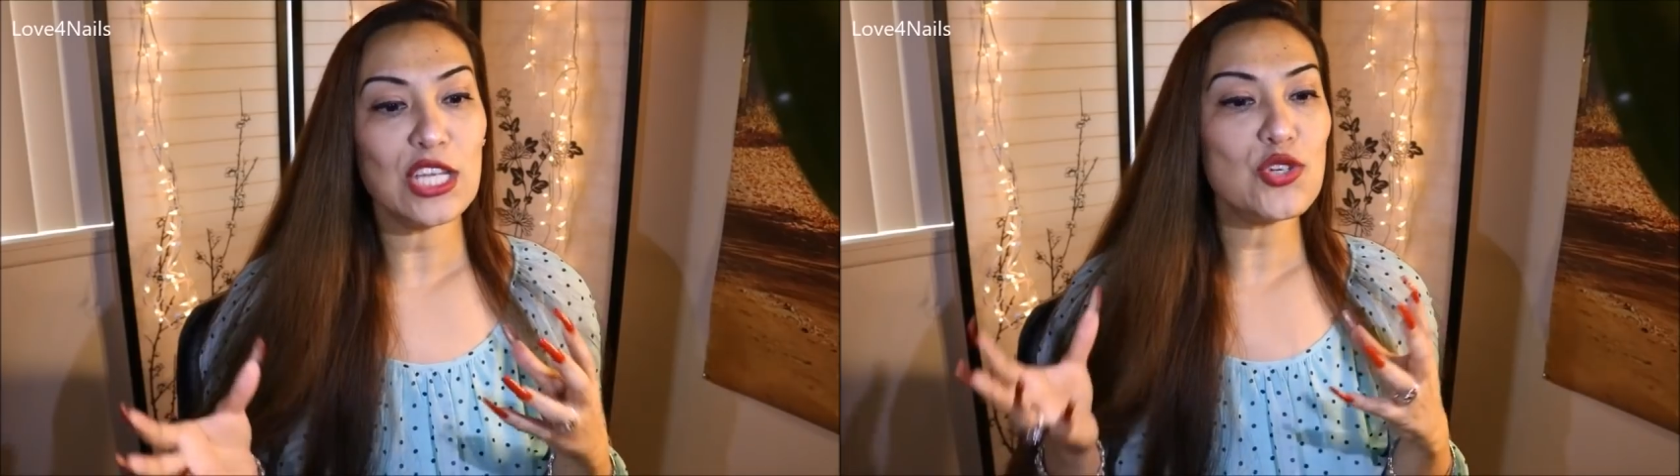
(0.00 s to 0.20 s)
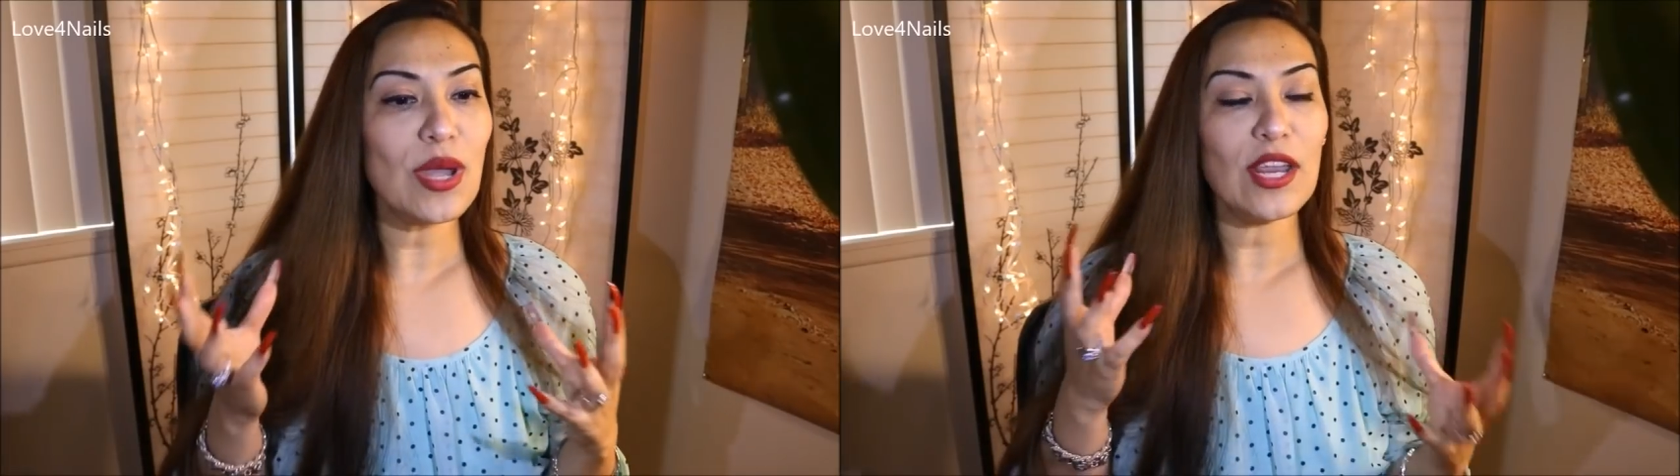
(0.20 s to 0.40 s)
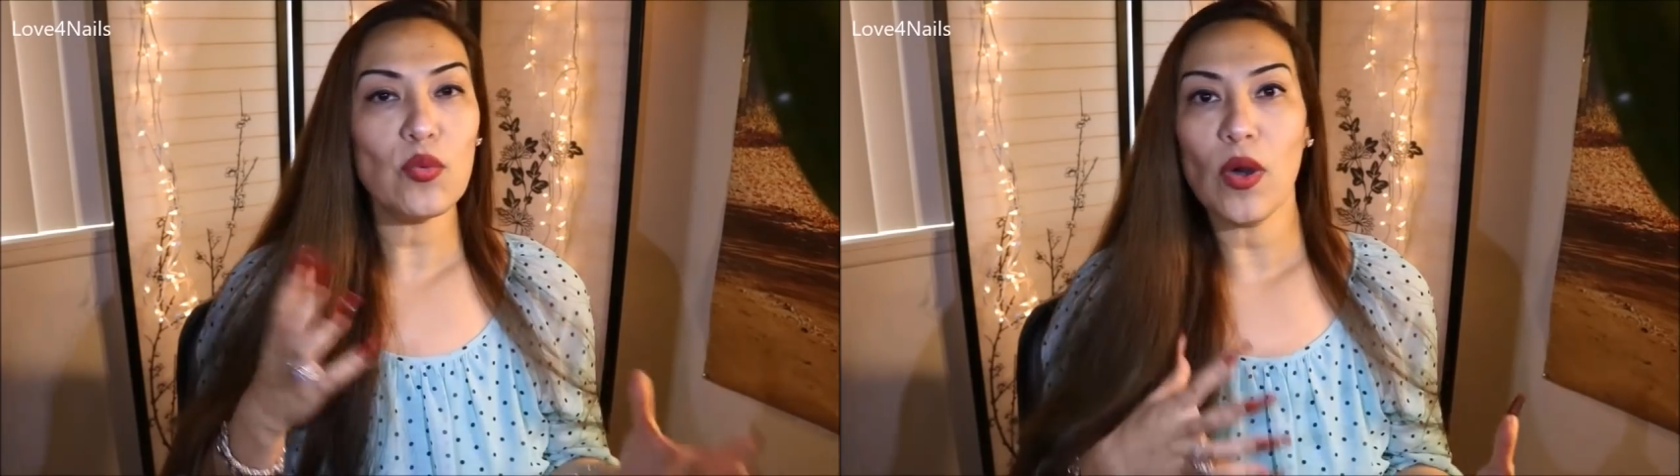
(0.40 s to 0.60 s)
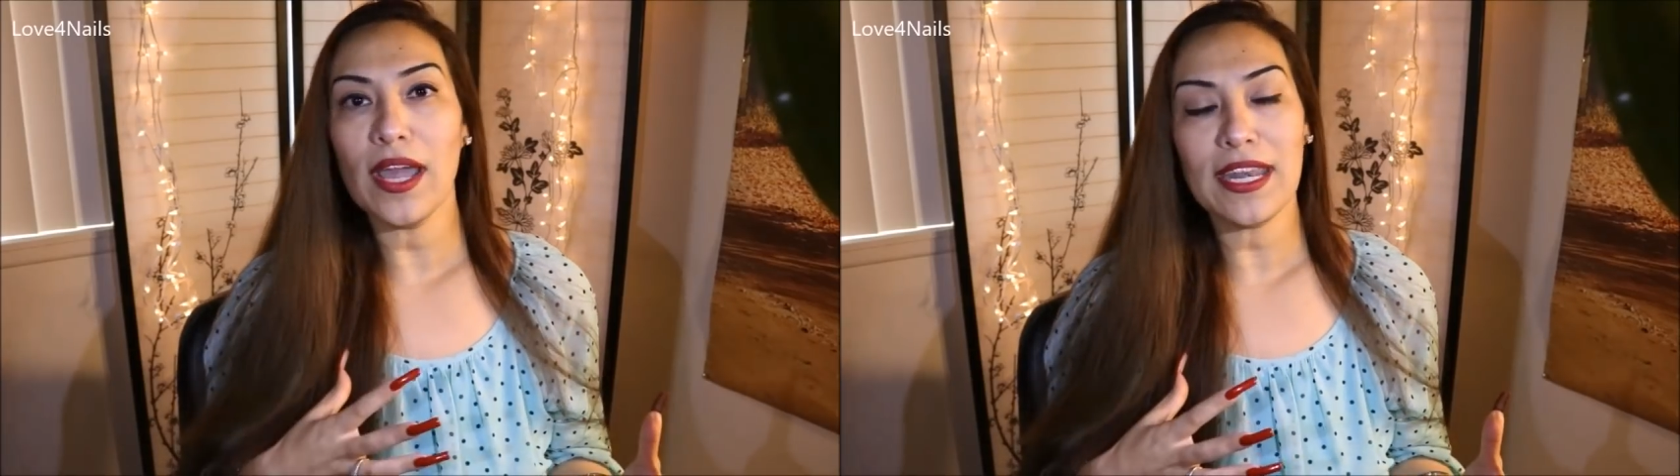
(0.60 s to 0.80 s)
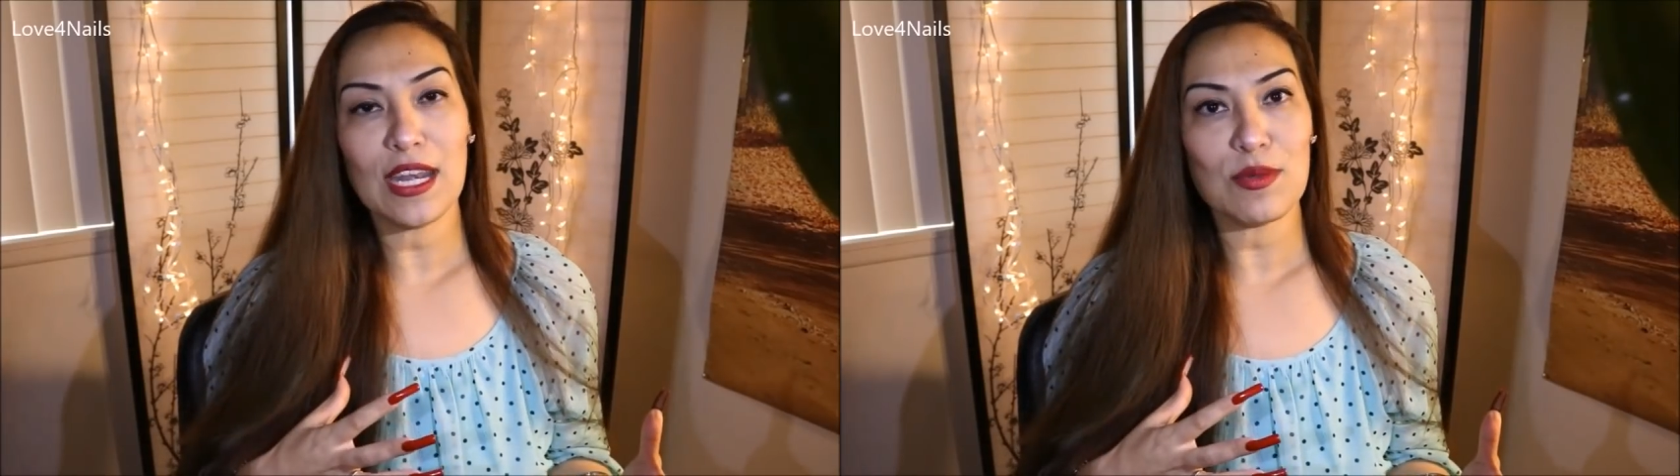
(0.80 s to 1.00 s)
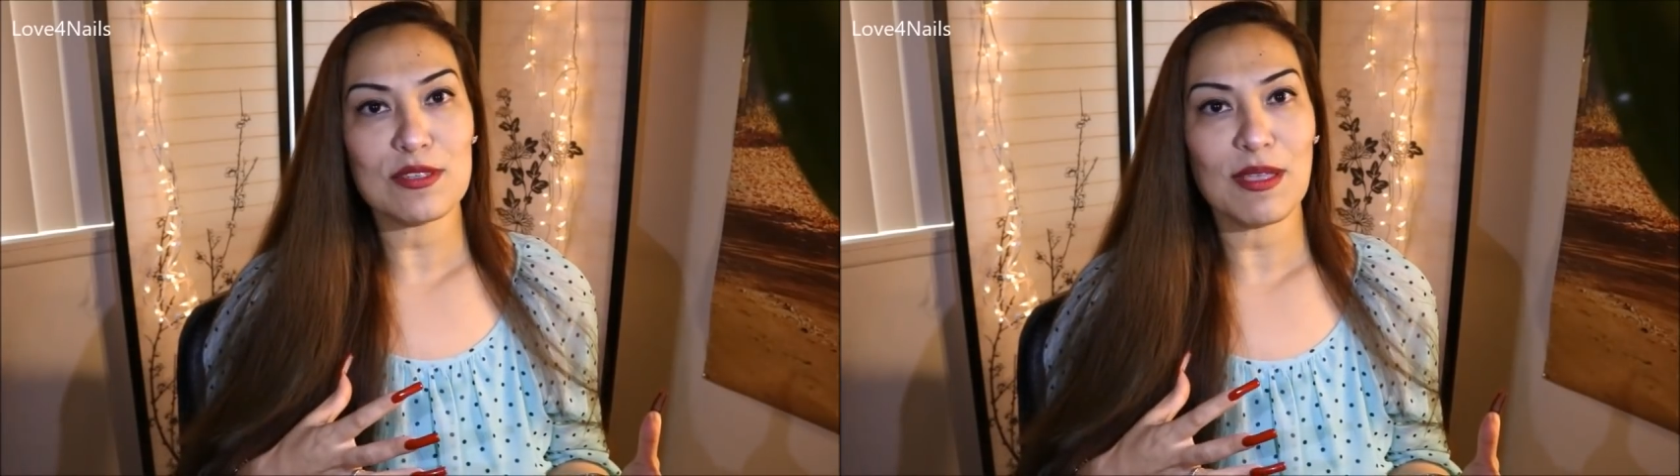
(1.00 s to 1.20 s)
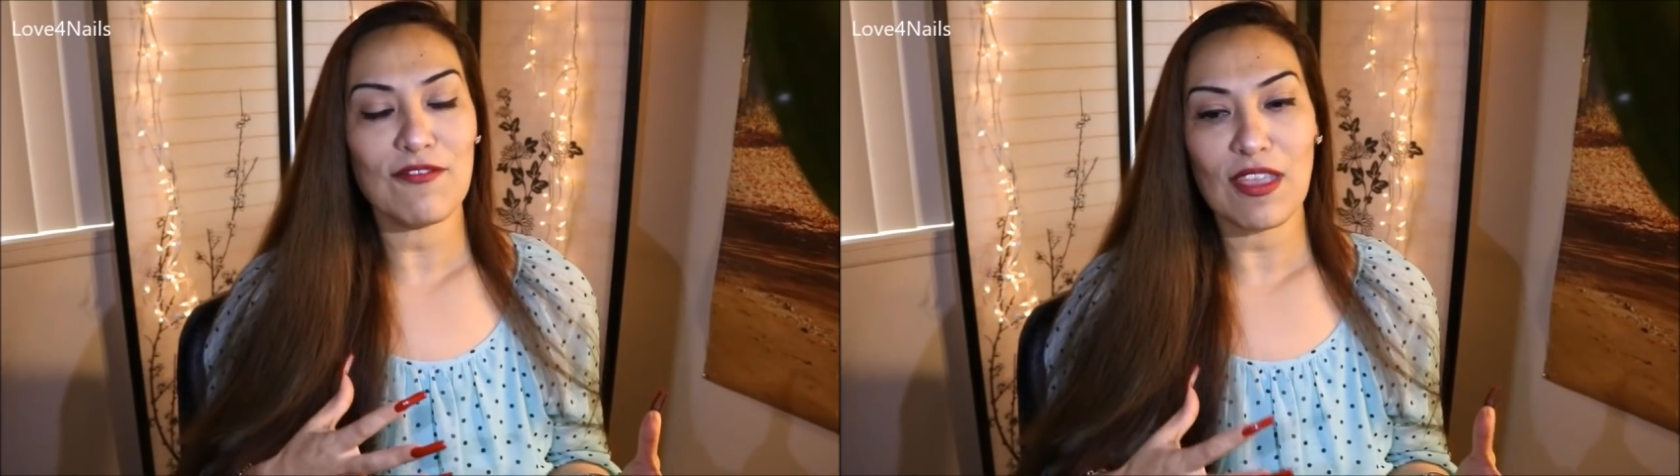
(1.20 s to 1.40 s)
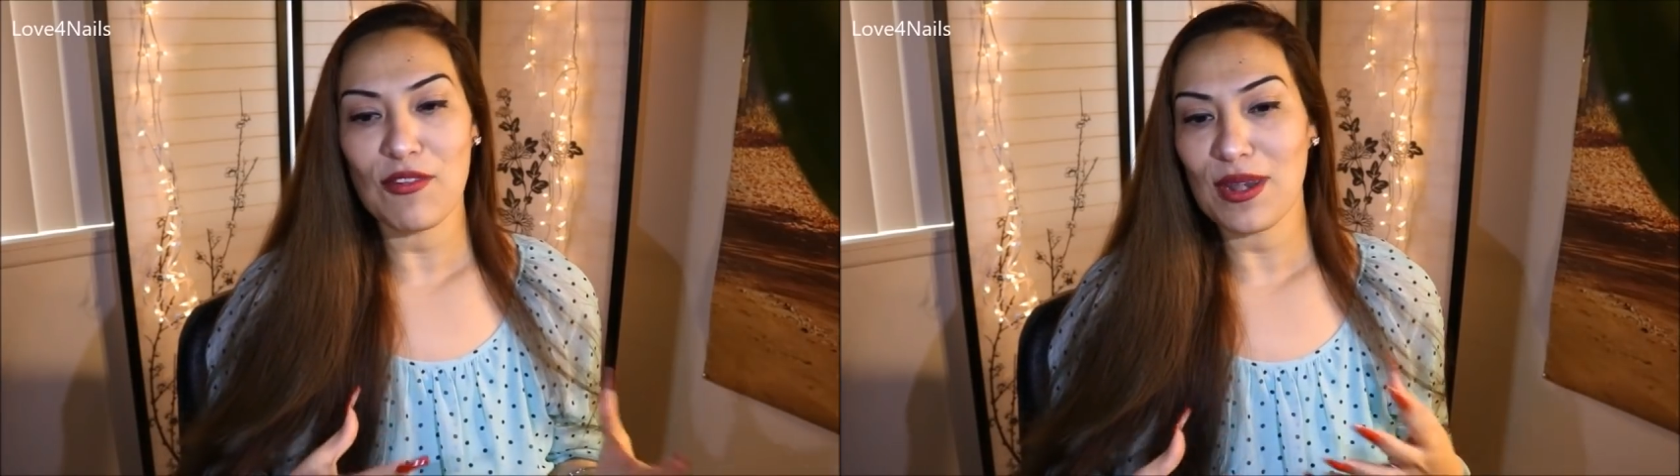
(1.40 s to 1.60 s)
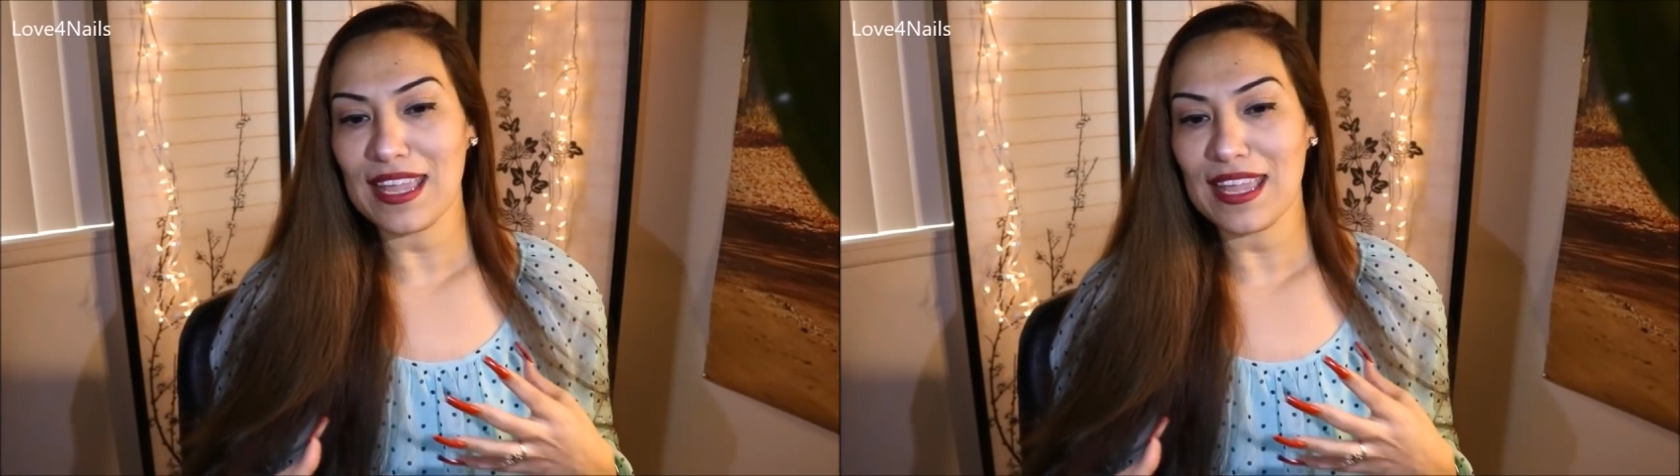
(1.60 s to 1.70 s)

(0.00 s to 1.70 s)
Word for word: I tried one and it was my favorite.